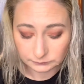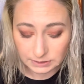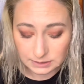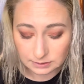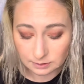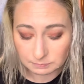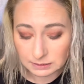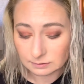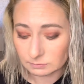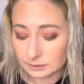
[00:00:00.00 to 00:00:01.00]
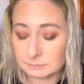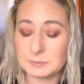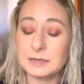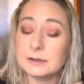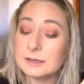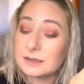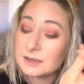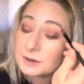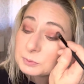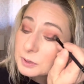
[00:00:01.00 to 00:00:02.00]
This is gonna be a really
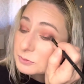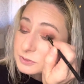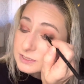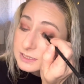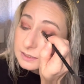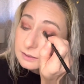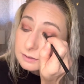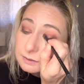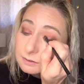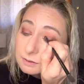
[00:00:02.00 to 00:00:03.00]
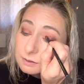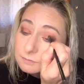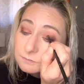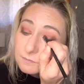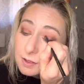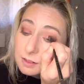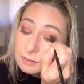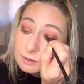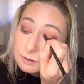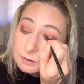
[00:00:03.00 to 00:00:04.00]
pinky, rosy fall
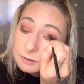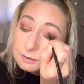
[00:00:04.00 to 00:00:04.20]
look.